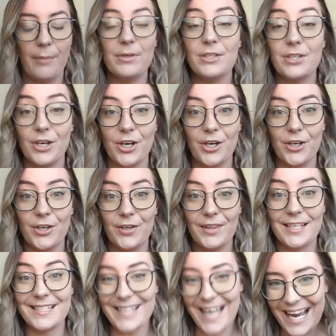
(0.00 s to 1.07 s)
So
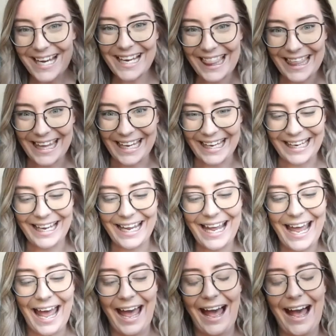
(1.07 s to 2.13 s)
the second thing
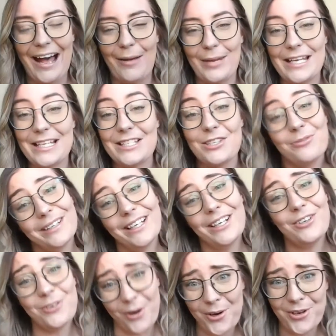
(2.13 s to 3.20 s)
is to
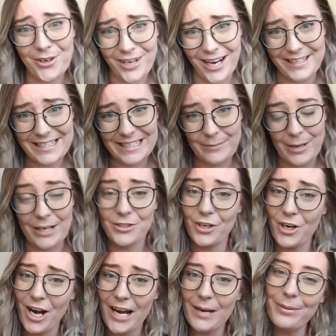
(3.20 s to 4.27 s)
really know your customer. So
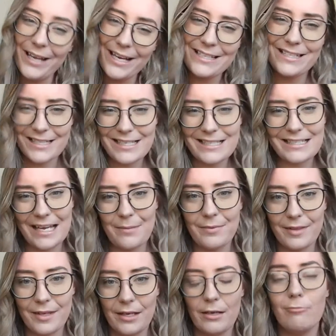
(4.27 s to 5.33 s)
it kind of plays into the same
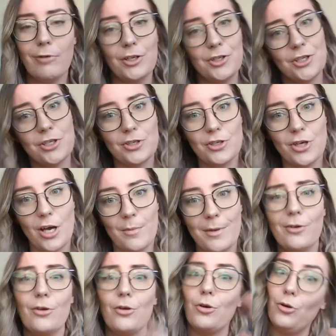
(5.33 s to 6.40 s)
thing. Once you
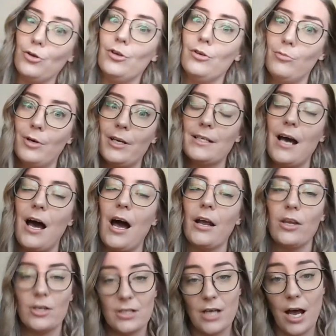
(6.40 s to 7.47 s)
determine who you want to
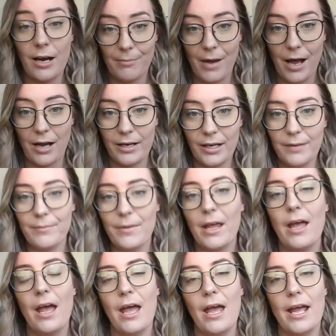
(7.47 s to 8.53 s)
target, your target market,
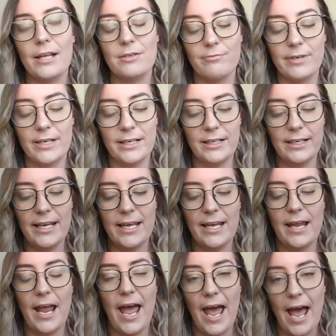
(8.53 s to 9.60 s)
it's
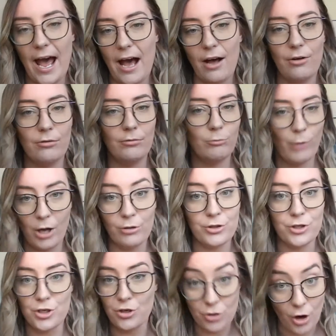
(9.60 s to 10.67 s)
really how
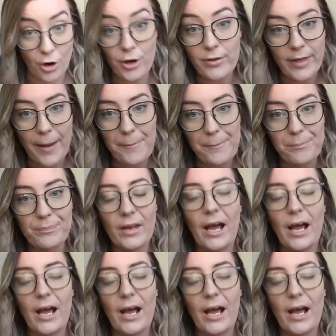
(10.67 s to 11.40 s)
well do you know them?